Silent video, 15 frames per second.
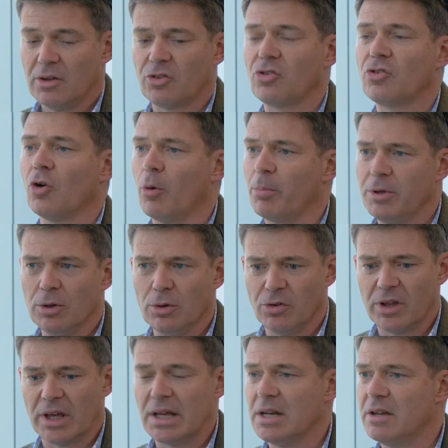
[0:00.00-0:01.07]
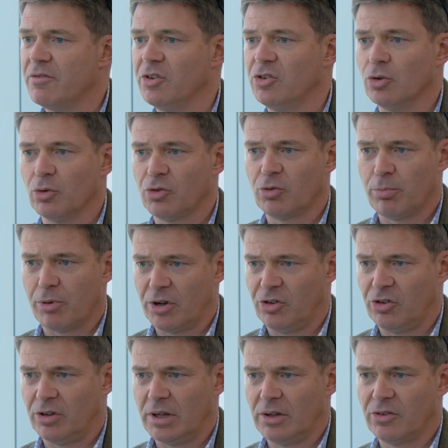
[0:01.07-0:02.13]
stop using individual
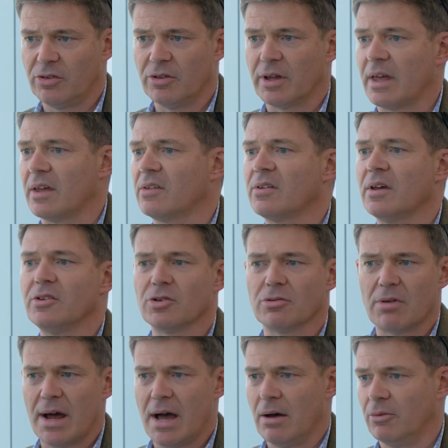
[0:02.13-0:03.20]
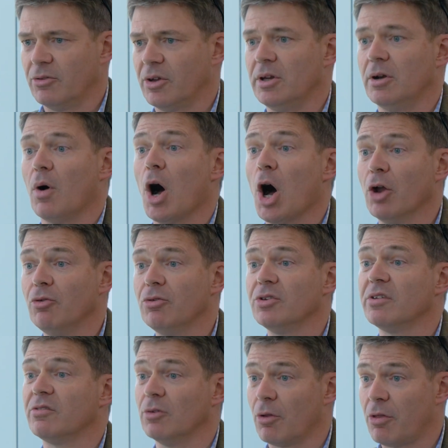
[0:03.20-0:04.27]
spreadsheets that get sent around
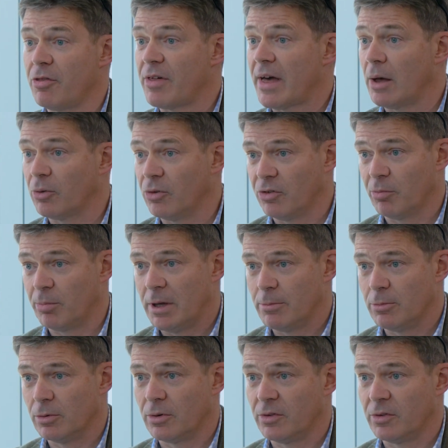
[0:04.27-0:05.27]
hundreds if not thousands of people,